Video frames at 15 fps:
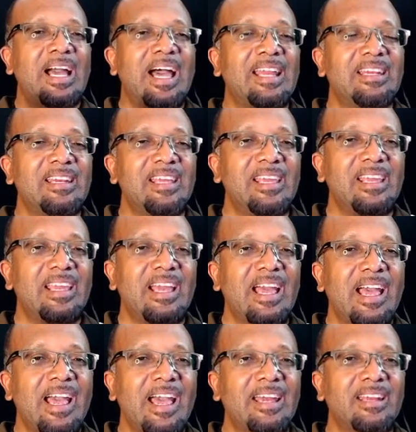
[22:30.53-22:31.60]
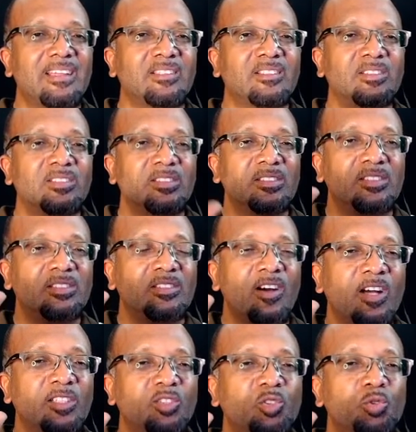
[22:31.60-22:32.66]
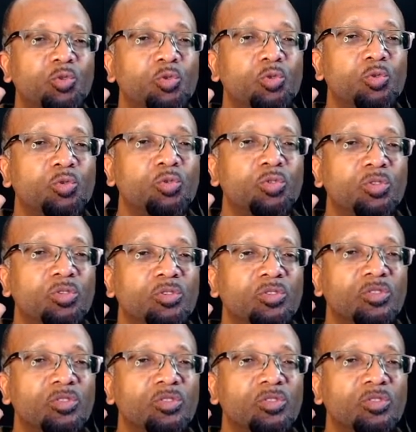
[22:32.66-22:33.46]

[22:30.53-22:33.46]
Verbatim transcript: And they had sought to